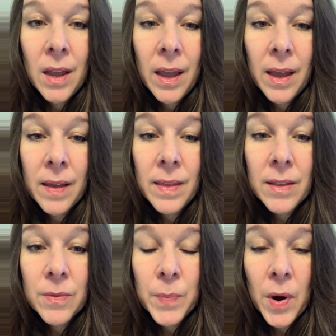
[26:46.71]
And
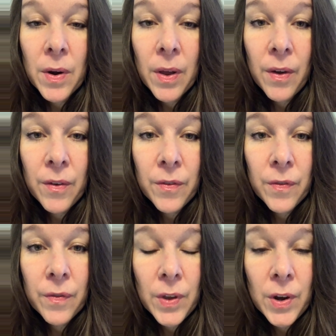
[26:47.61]
that's part of,
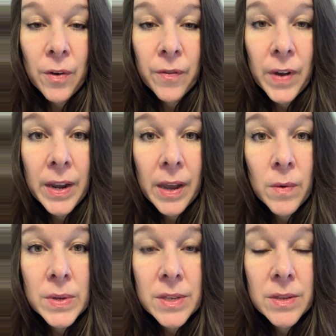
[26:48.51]
you know, finding
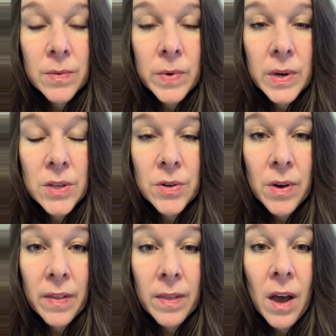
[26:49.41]
out what's your
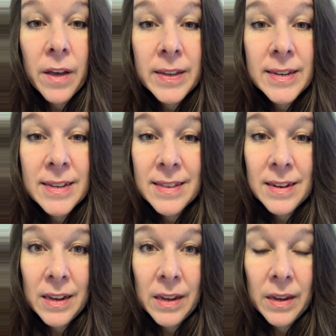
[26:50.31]

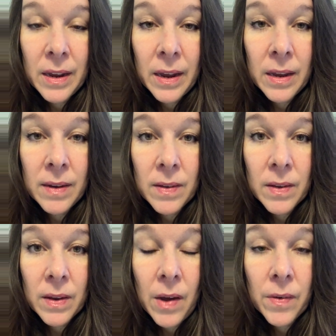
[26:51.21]
authenticity and
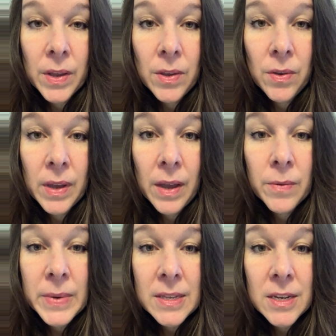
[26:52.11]
how can you get
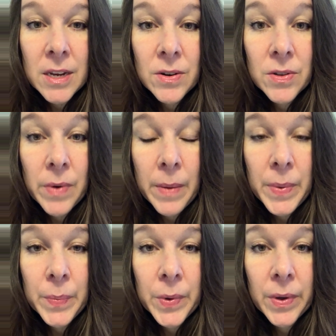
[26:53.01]
your message out to the right
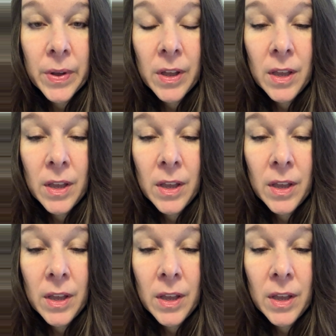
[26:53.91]
people.